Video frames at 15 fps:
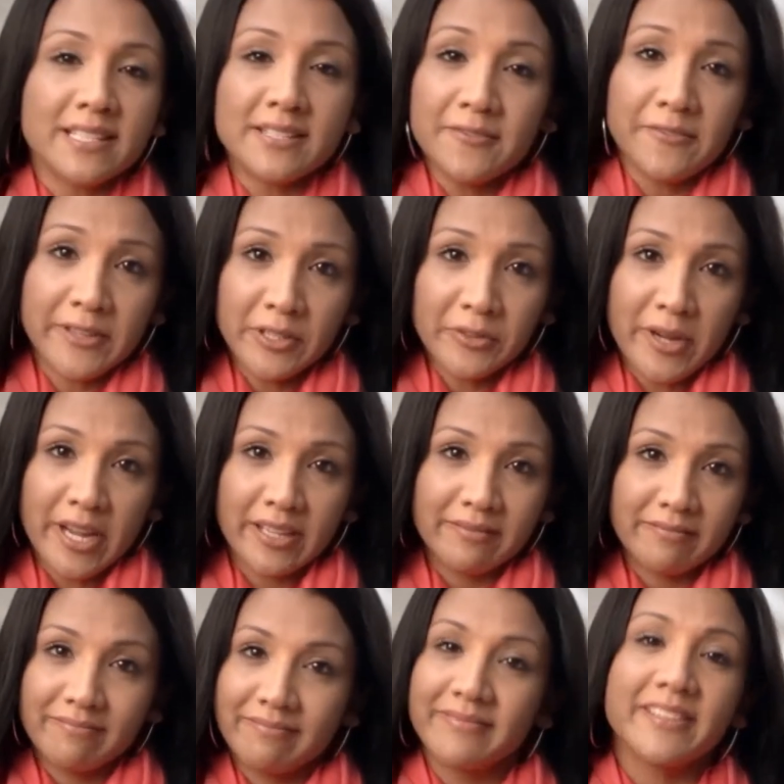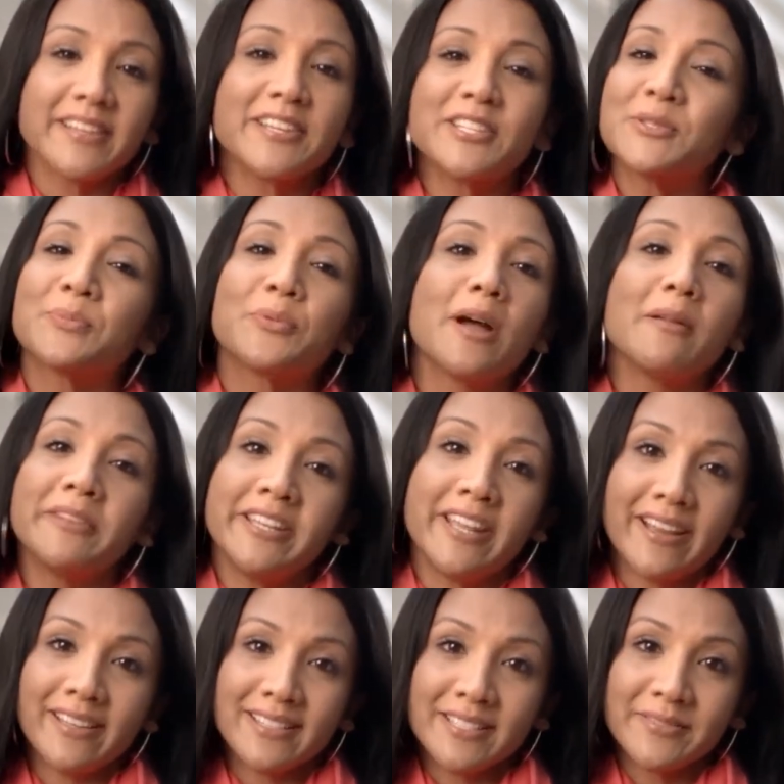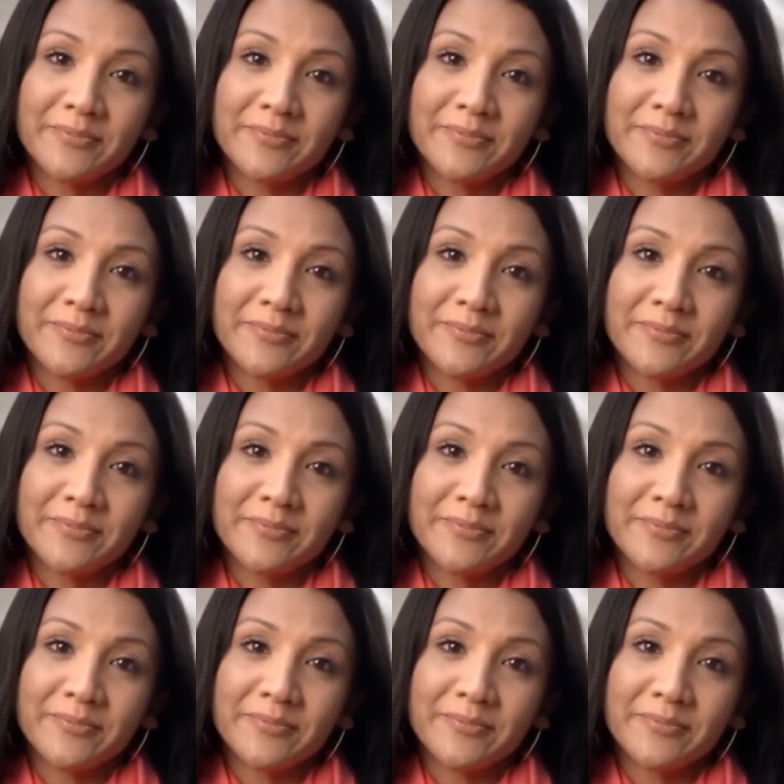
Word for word: doesn't feel right, it's probably not.